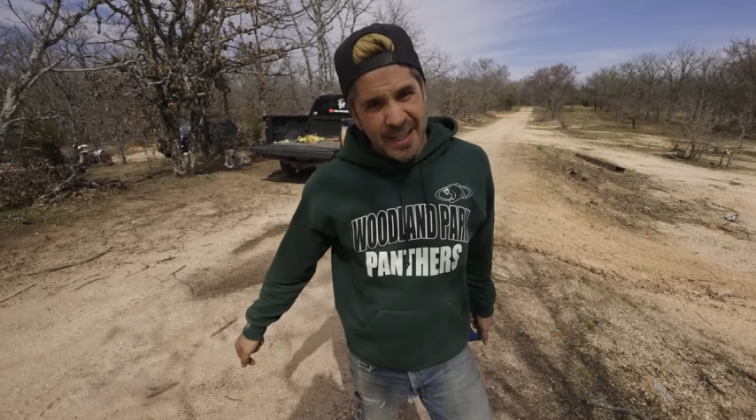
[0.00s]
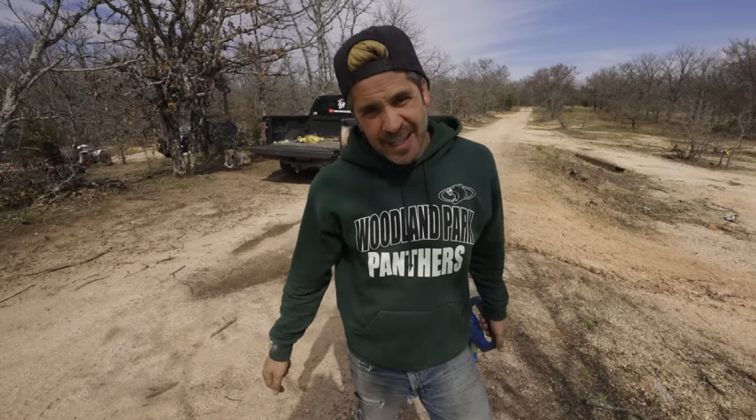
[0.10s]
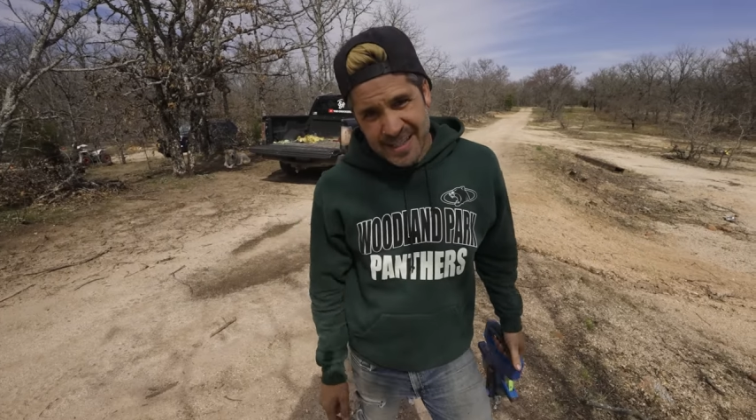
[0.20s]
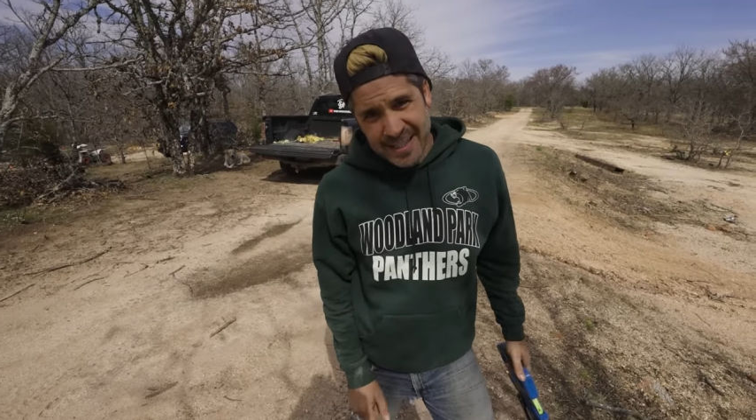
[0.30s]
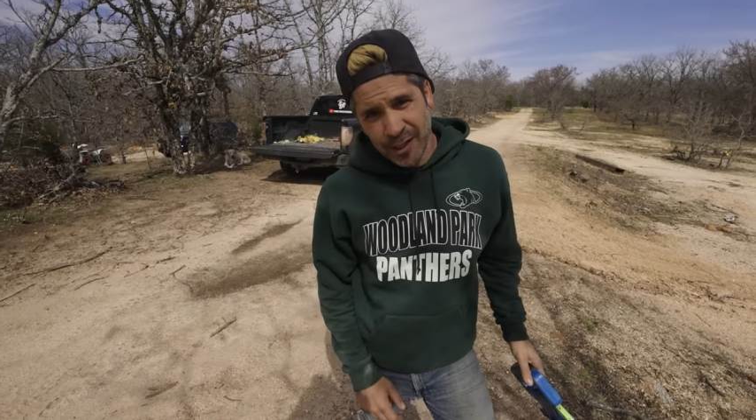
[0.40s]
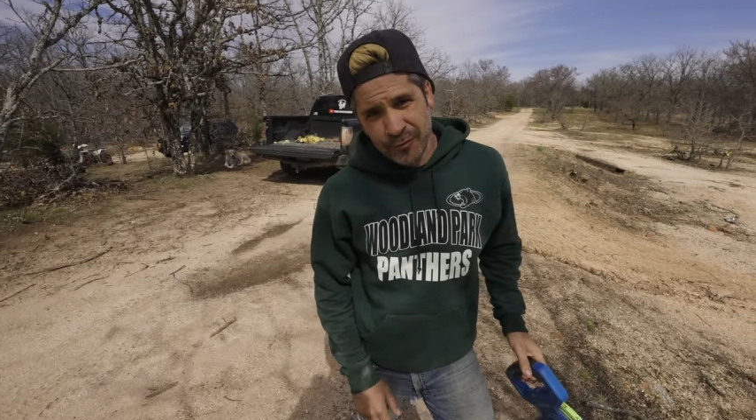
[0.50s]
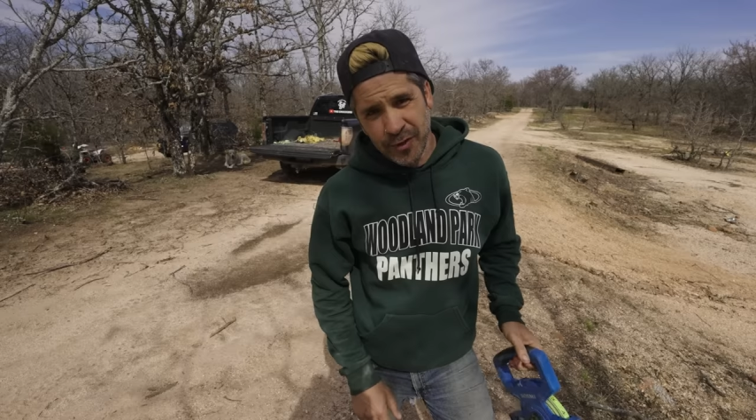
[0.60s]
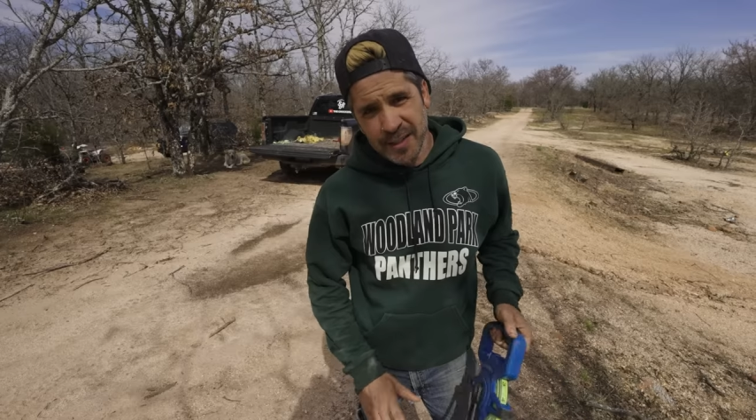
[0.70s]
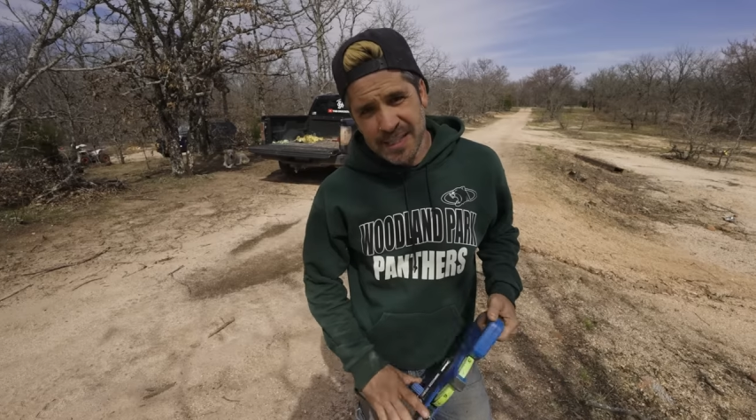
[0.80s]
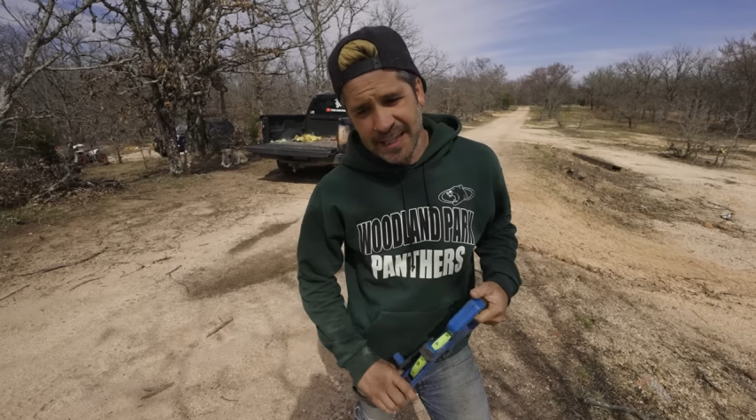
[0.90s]
and see how
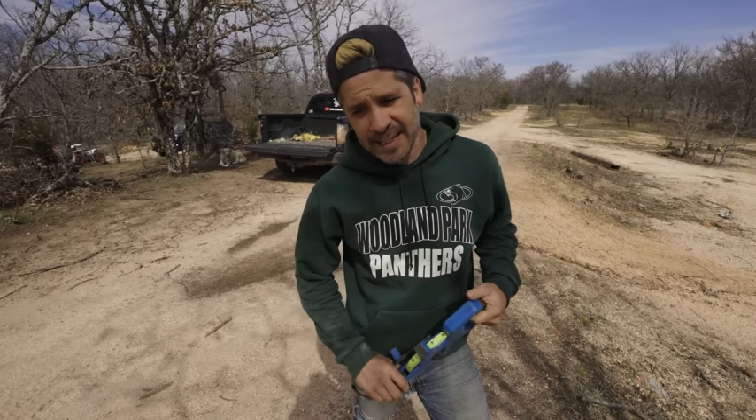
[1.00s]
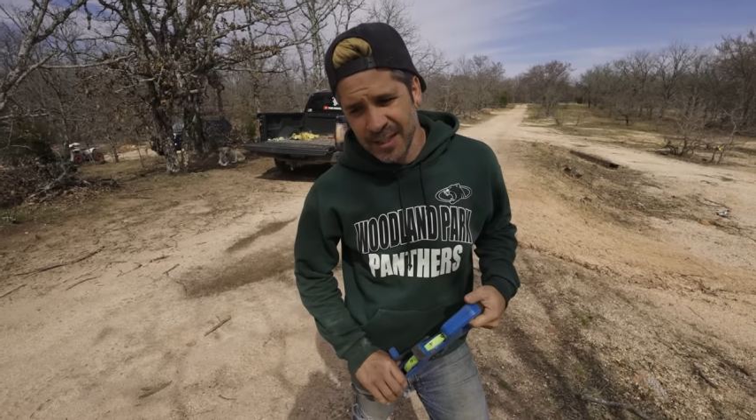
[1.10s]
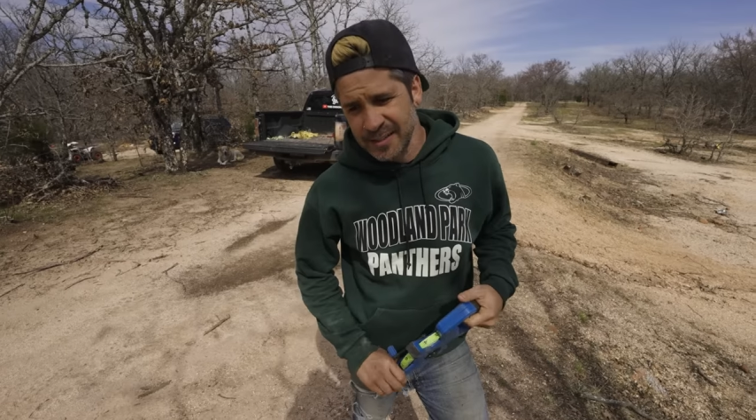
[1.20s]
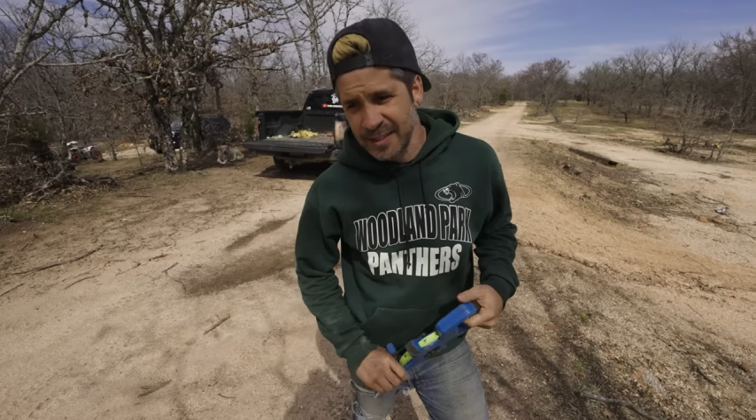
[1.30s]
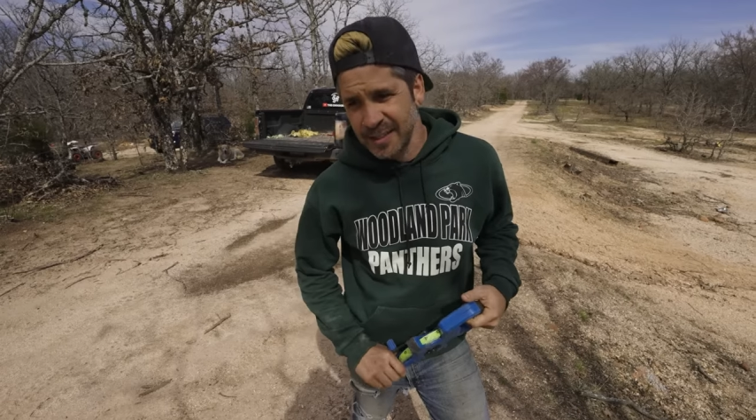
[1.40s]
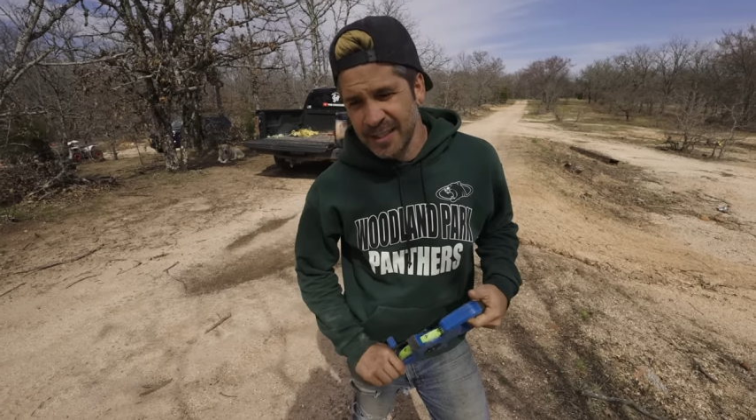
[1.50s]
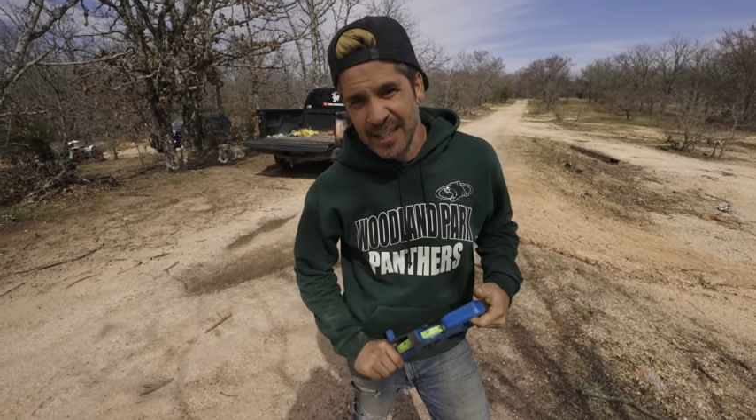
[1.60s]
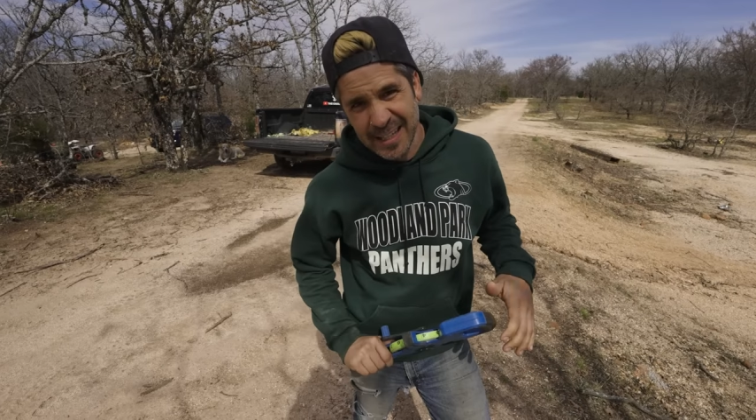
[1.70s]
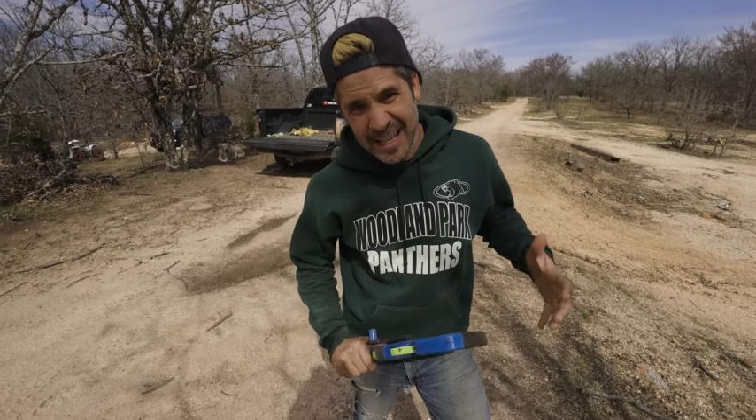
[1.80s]
far the tiny house is.